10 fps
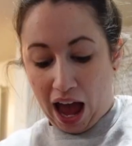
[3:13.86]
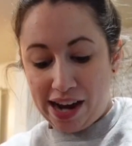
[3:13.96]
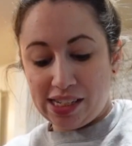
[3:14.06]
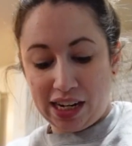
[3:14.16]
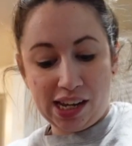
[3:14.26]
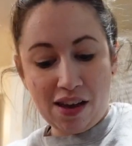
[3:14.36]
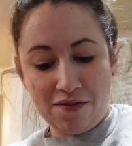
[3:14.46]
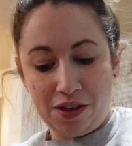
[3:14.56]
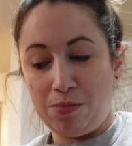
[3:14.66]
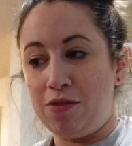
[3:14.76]
I didn't get
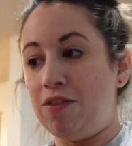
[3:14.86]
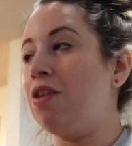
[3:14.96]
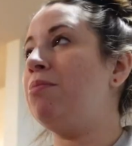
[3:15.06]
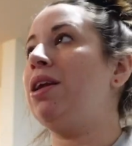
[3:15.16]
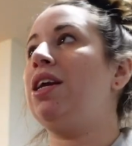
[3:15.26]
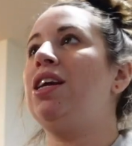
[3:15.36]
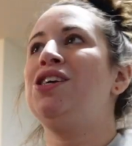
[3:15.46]
Phoebe very many